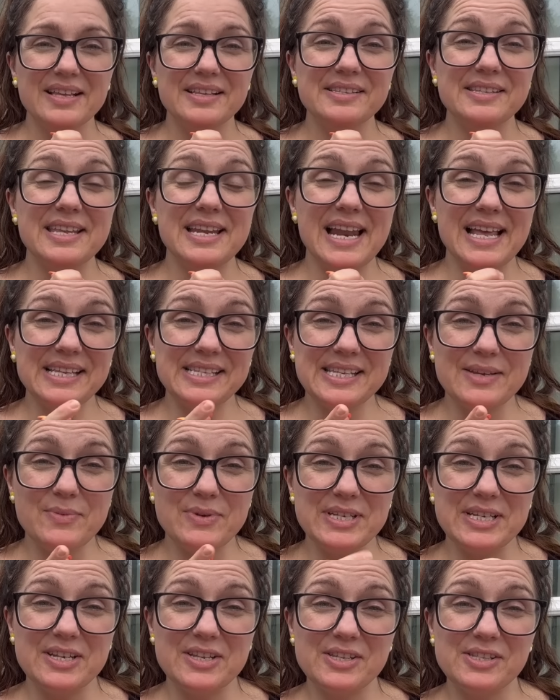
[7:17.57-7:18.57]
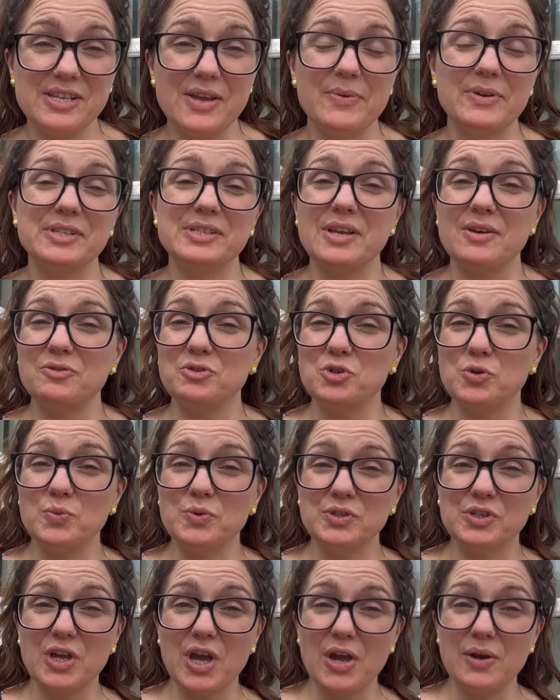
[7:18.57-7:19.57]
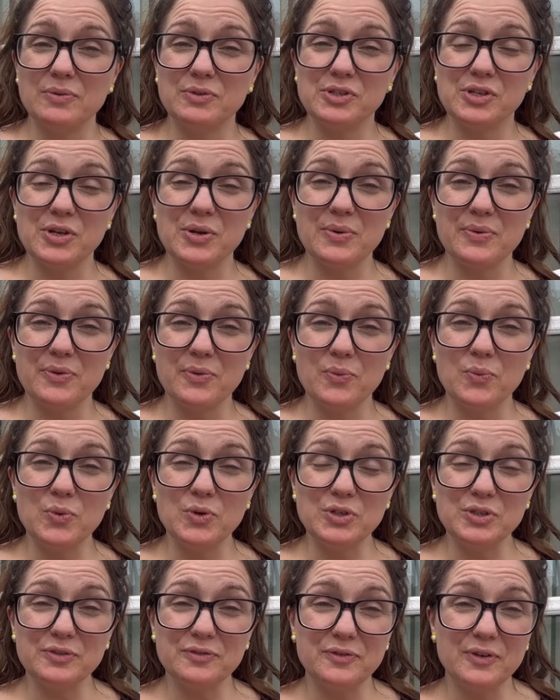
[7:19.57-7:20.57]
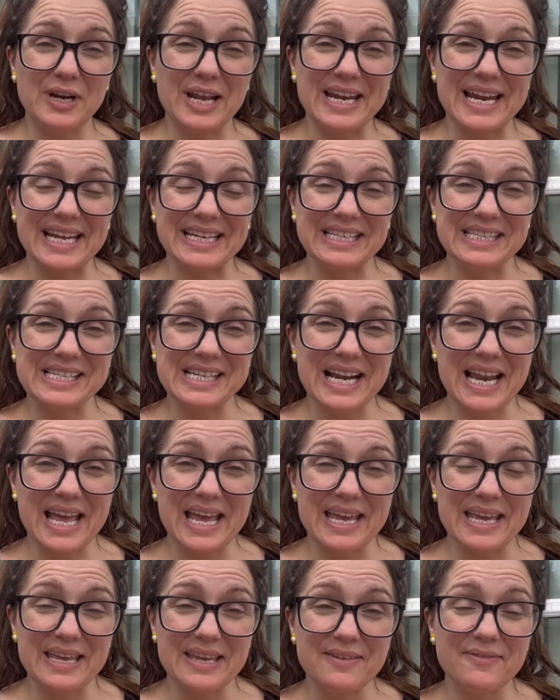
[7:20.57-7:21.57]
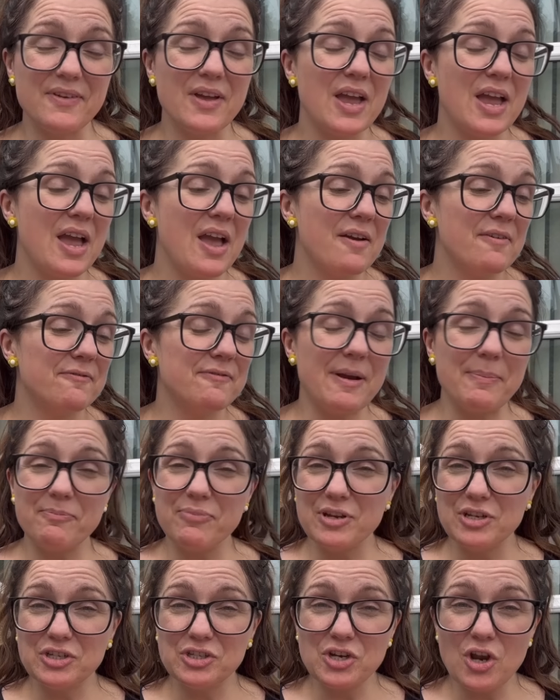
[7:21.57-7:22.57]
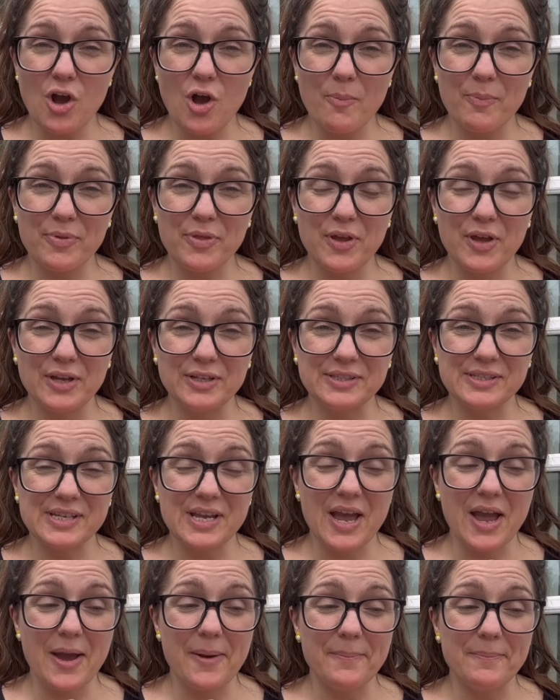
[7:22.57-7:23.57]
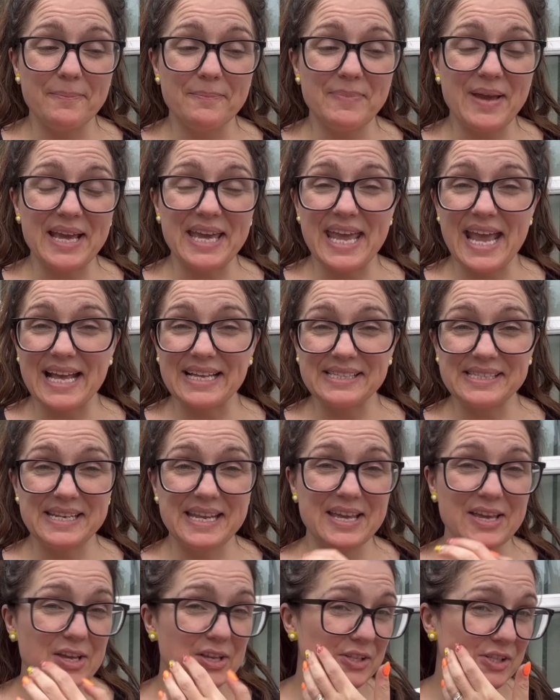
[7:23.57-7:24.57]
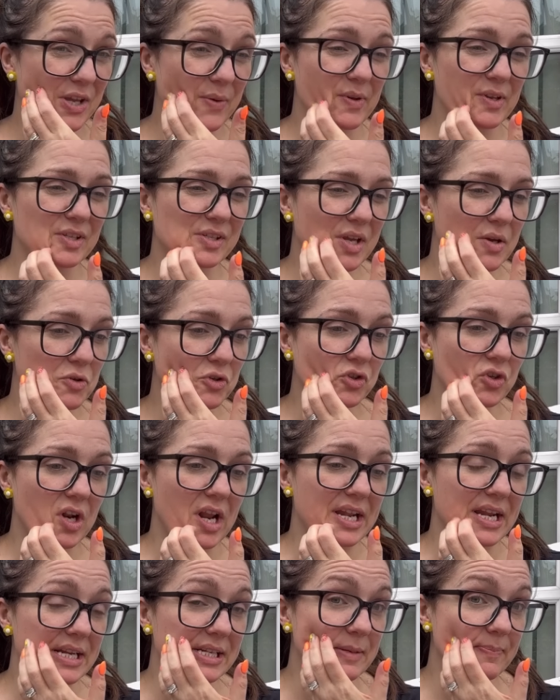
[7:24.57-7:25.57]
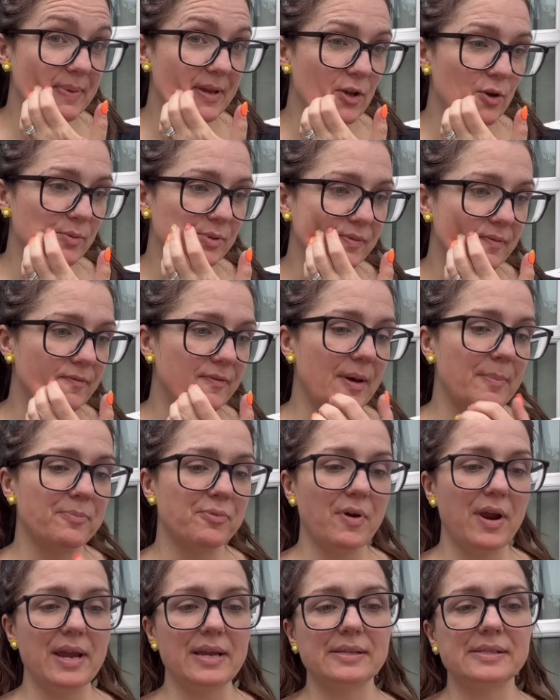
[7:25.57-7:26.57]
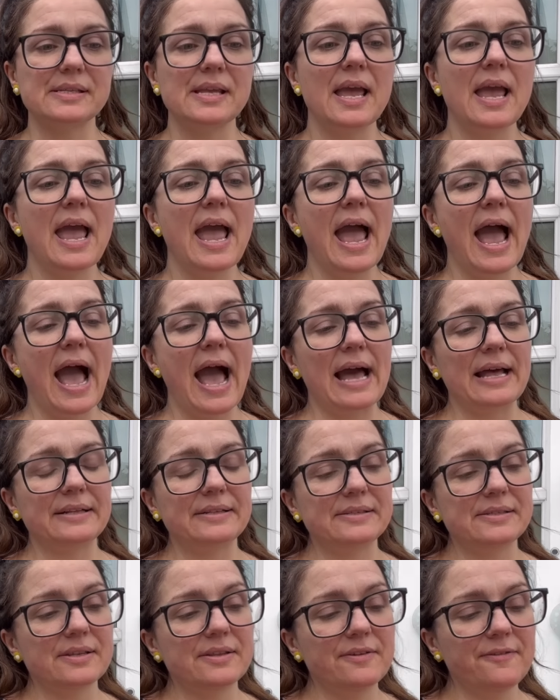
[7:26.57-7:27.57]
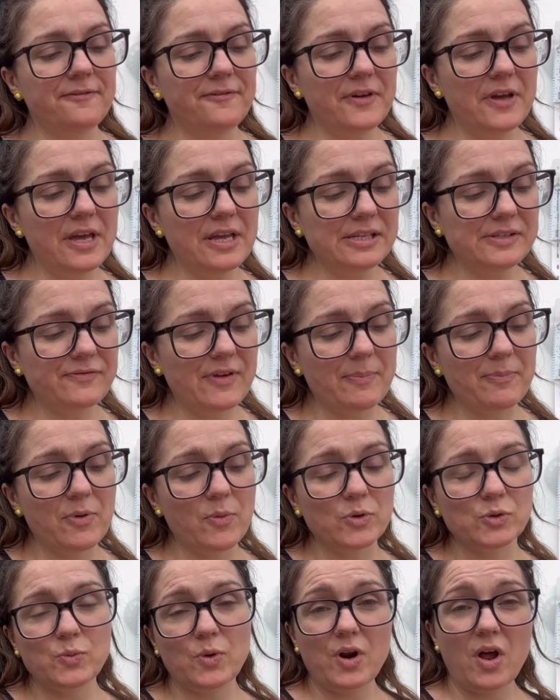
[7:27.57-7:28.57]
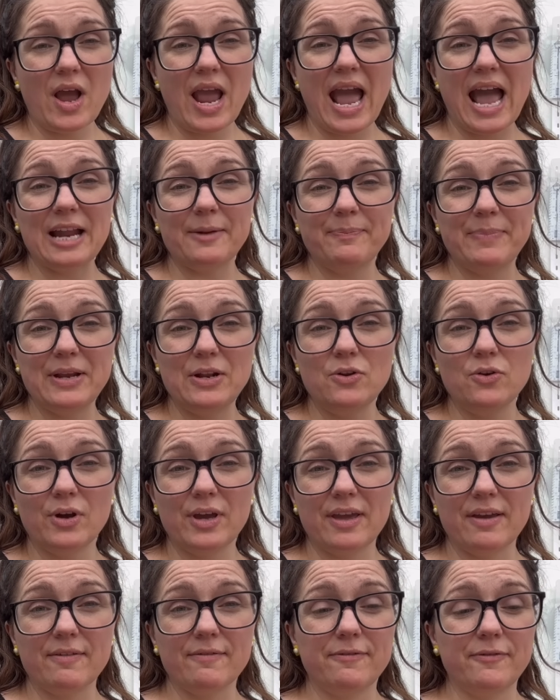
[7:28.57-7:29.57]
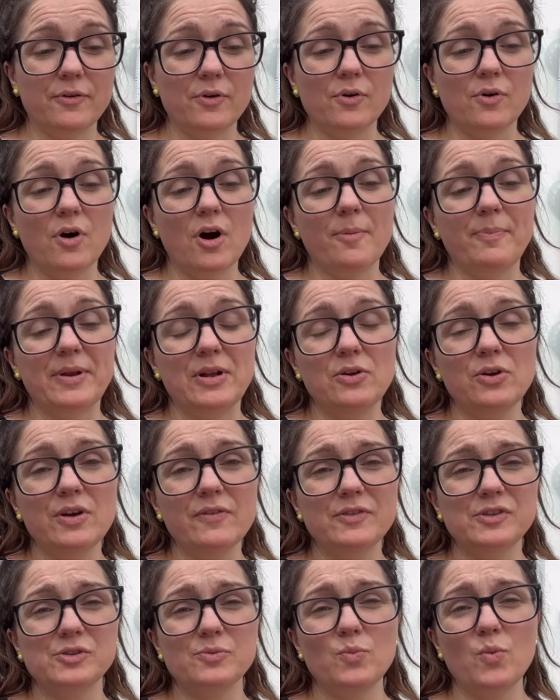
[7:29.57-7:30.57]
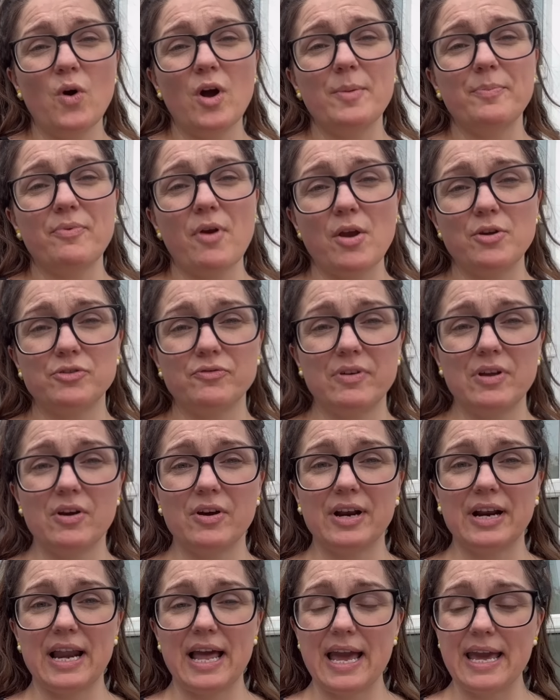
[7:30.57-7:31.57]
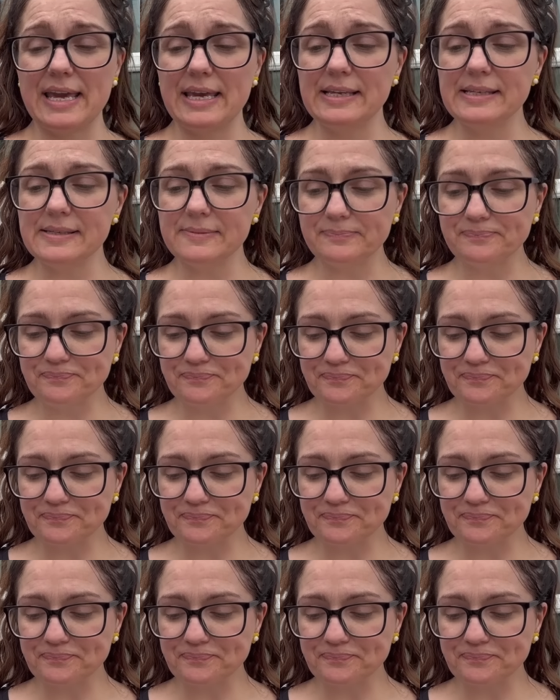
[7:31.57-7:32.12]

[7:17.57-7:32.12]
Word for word: so the last thing we did at the Sewing Social was go to the wonderful Aladdin's Cave fabric shop that um, Becky has near her sewing social and I did pick up some fabrics and the first fabric was one I had been looking for I've been looking for some white broderie anglaise